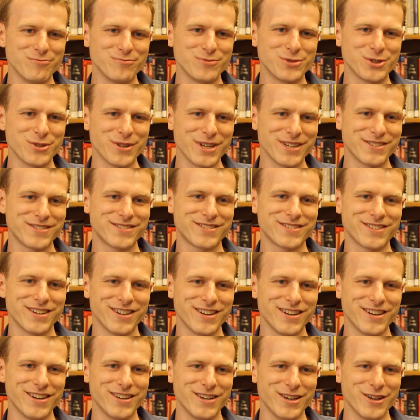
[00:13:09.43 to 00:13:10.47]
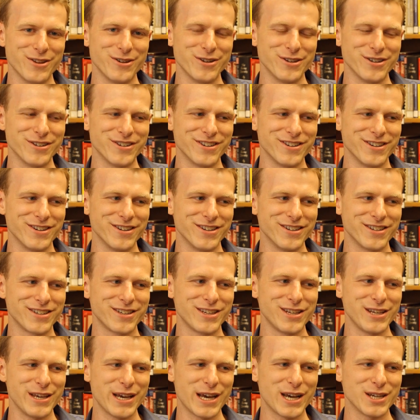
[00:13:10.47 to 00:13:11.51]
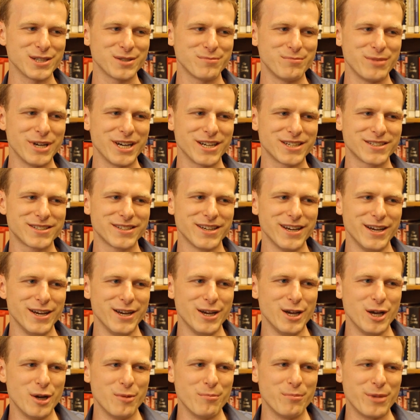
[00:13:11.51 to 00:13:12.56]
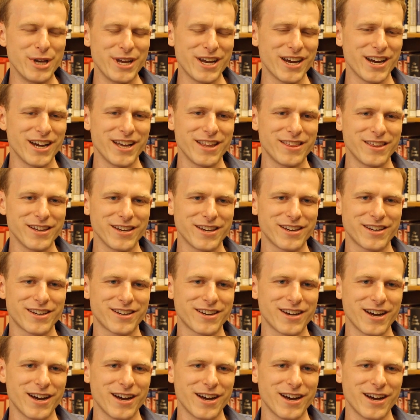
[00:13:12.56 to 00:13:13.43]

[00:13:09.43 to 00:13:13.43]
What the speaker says: So that's another key aspect. But yeah, I think